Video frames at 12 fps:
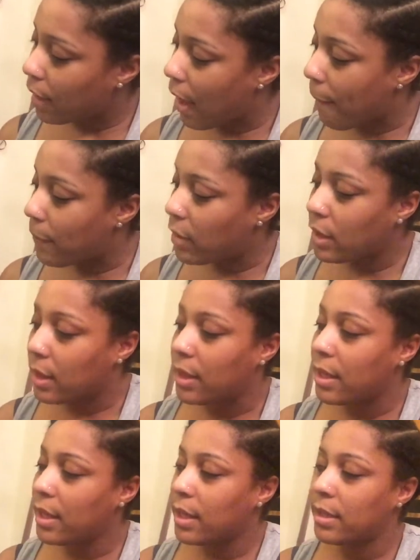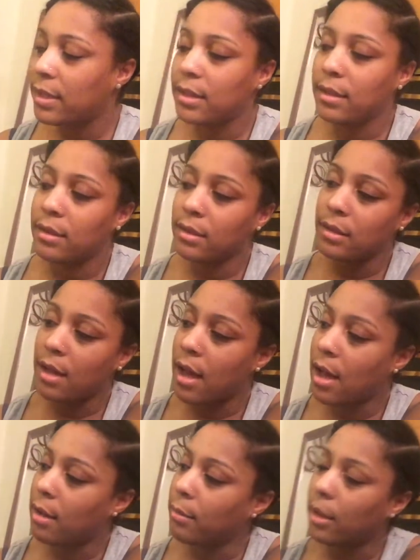I bought this
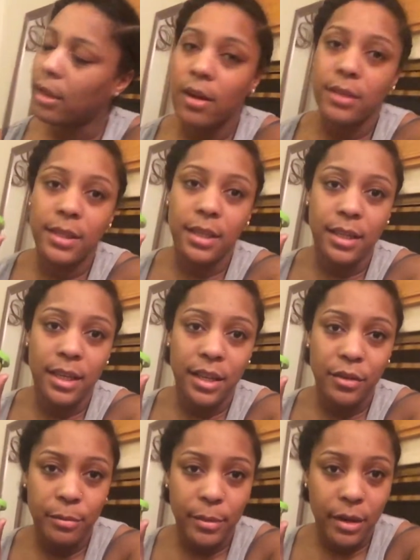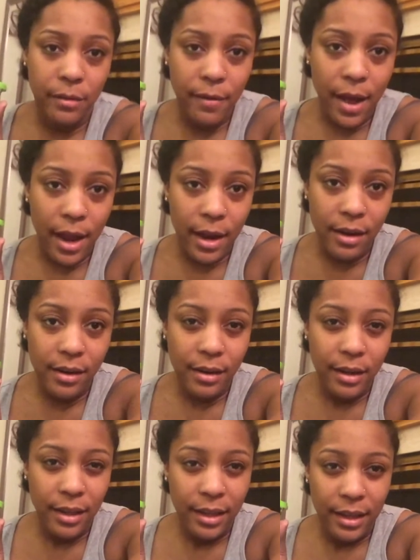um, closet dehumidifier.
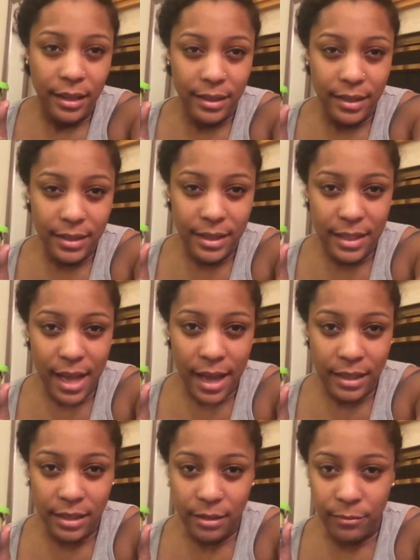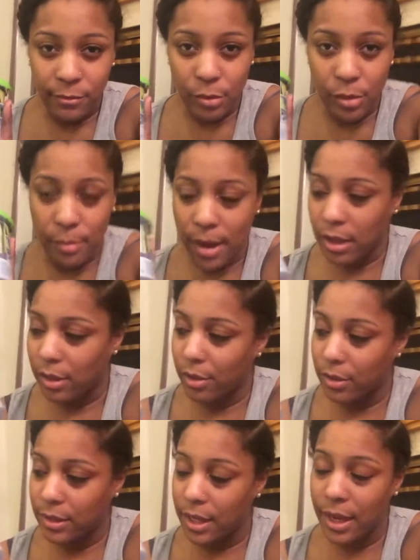This is actually for my
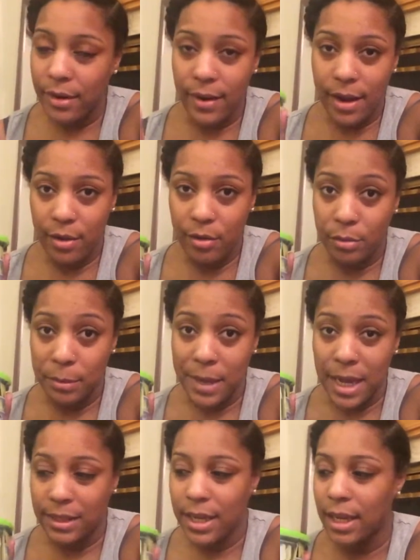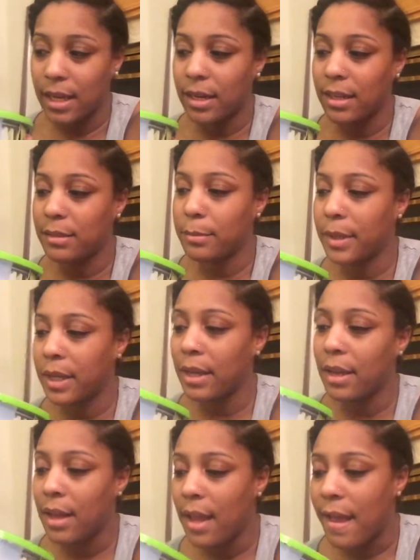closet here at home. I'm not taking this,
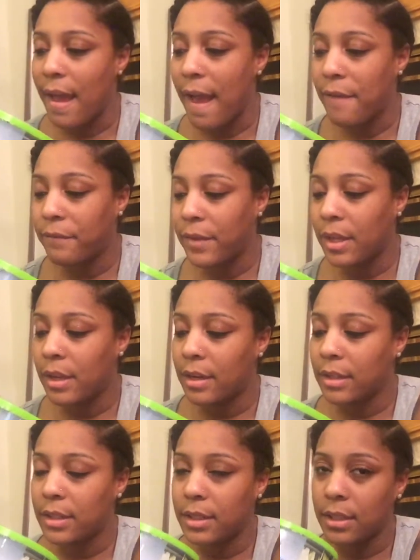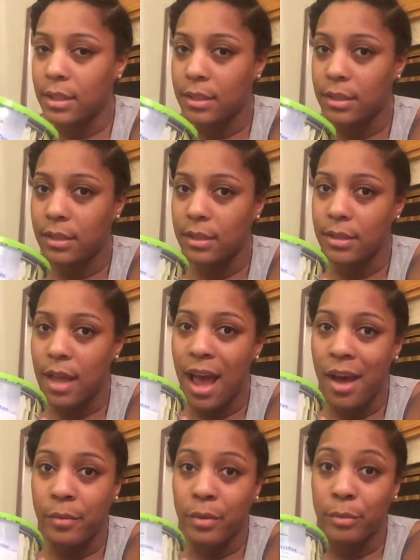but I figured since
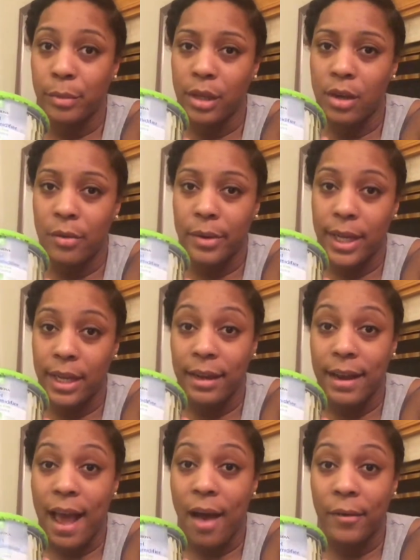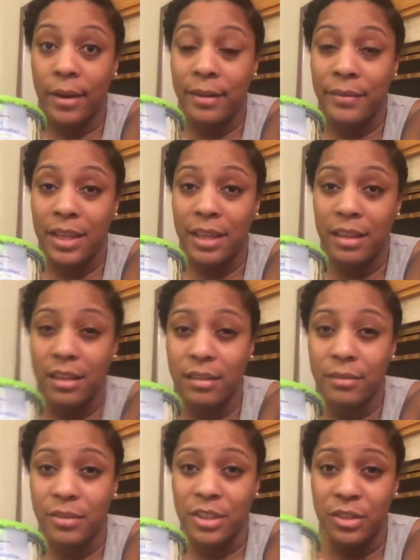I won't be going in and out of it
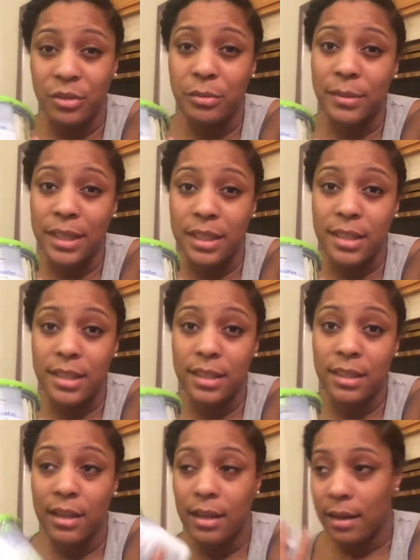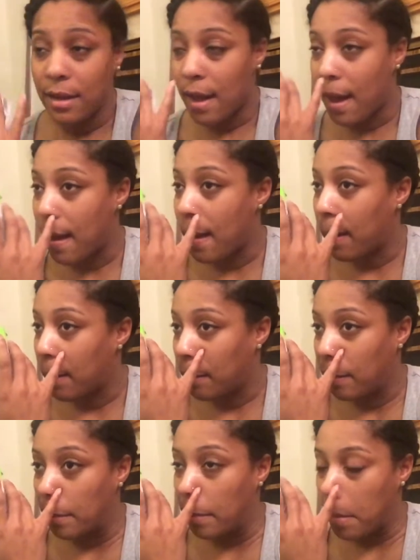for two months, um,